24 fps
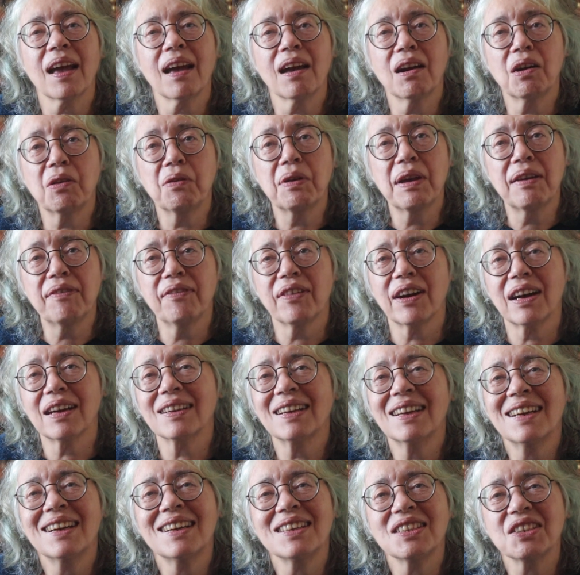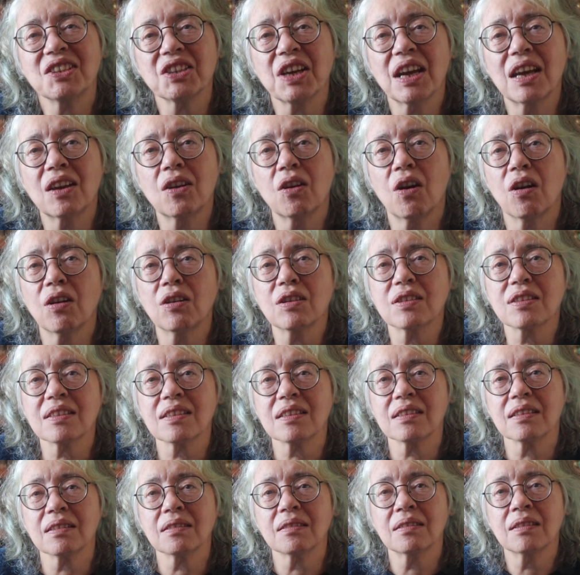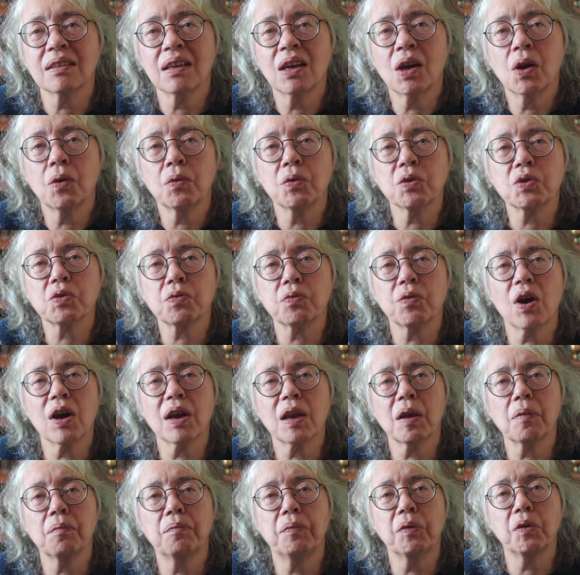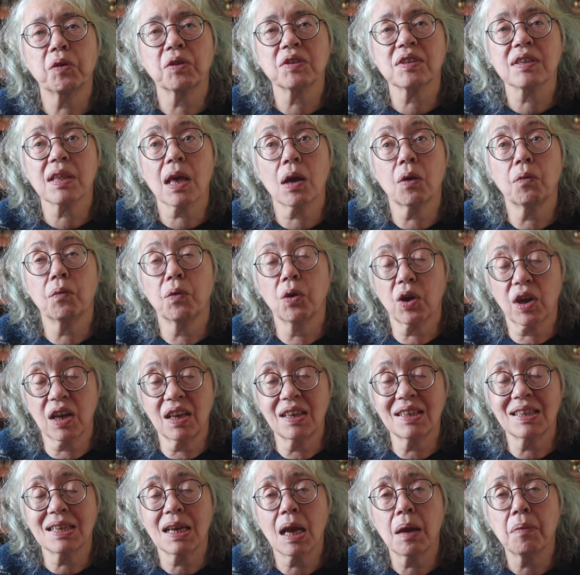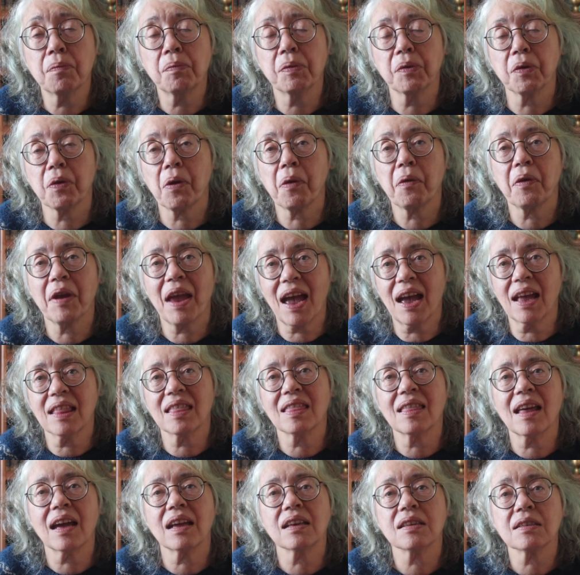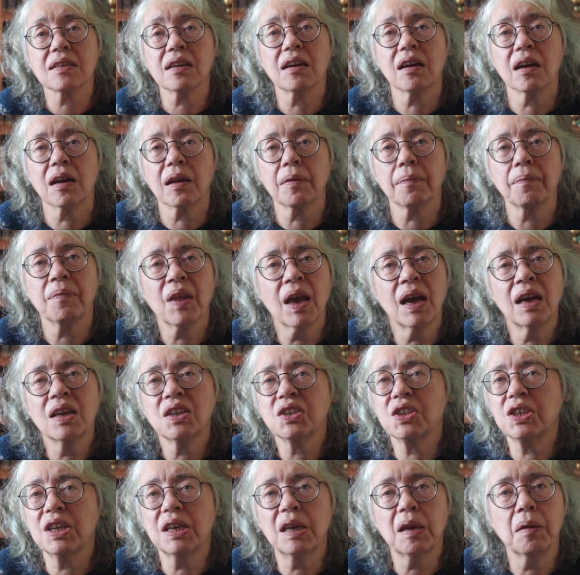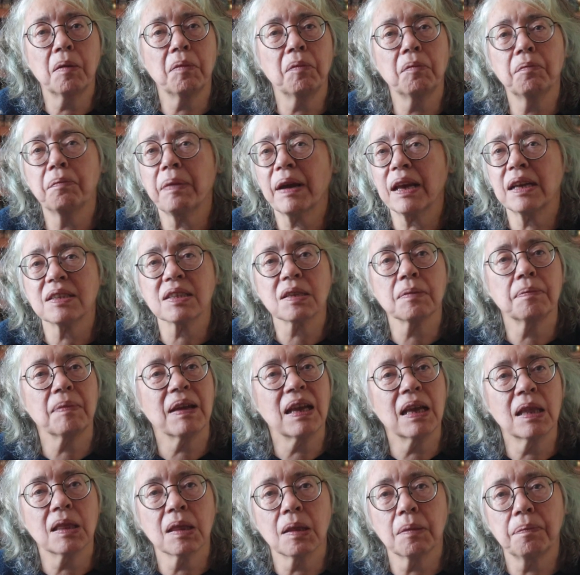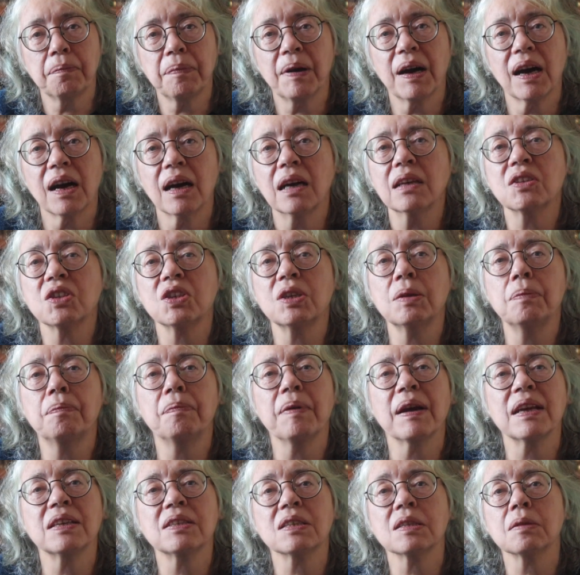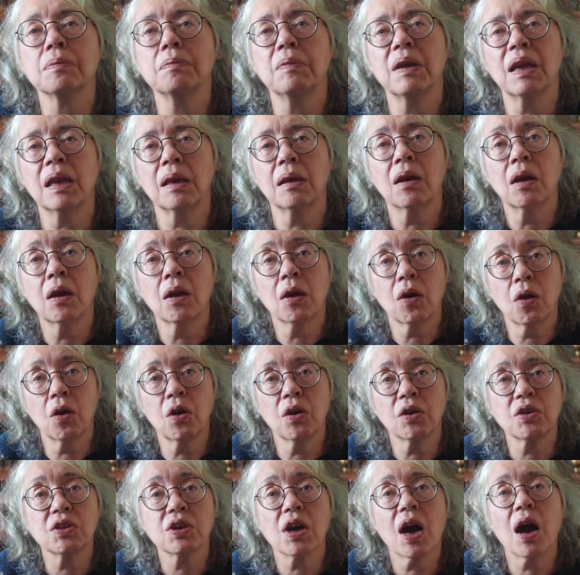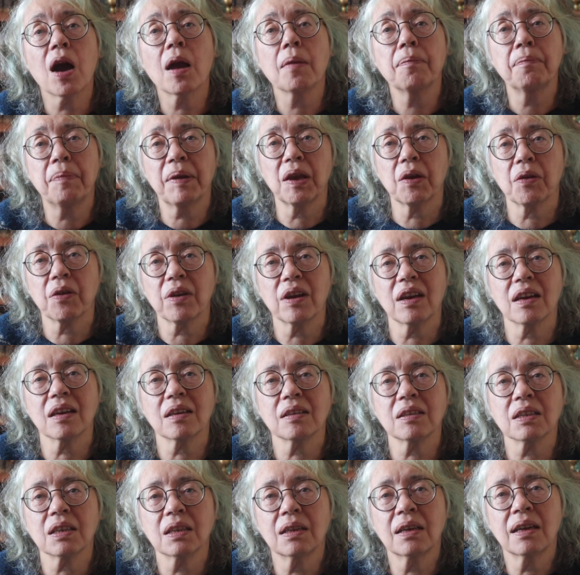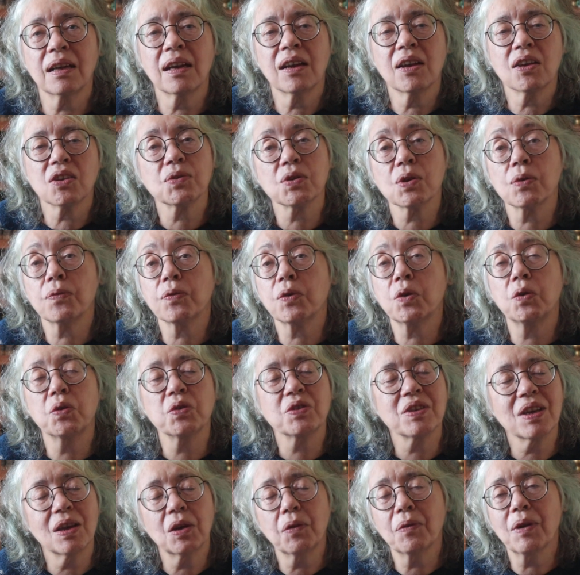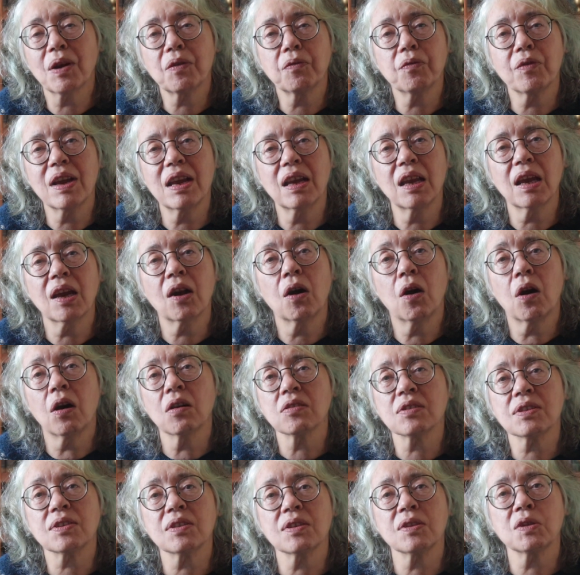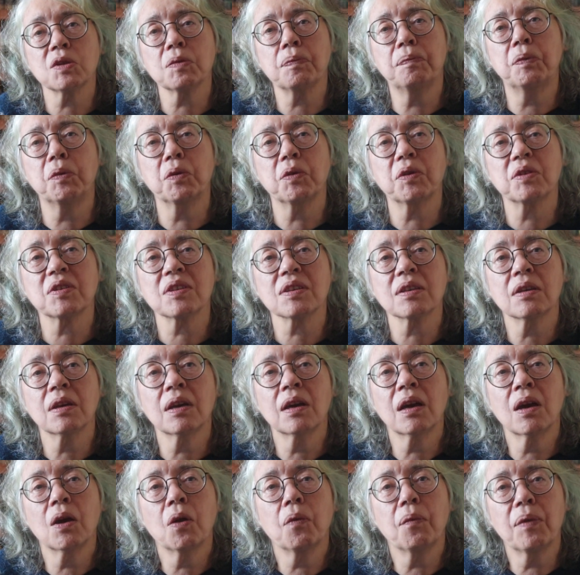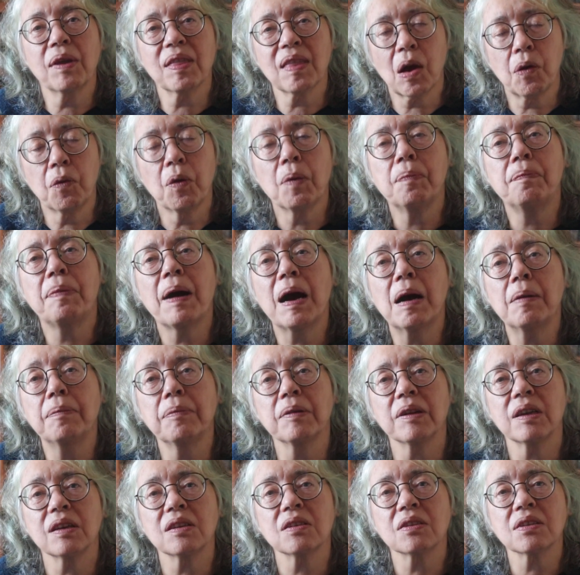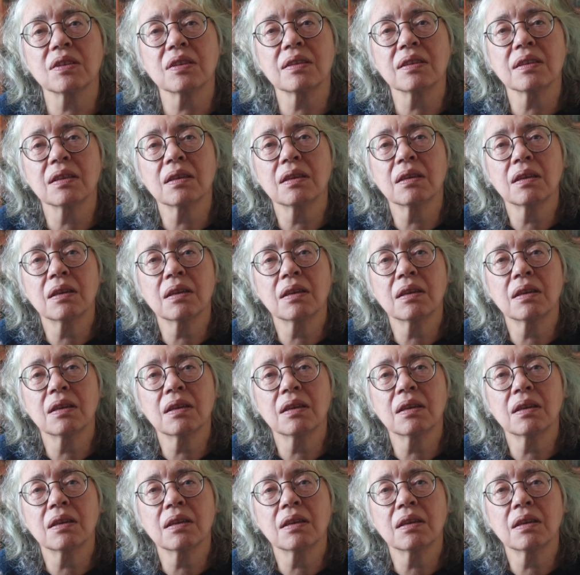However, Jane Austen was writing books that were contemporary at that time. She didn't base them in the past, she based them in her time period. So of course anyone reading Austen's books when they were published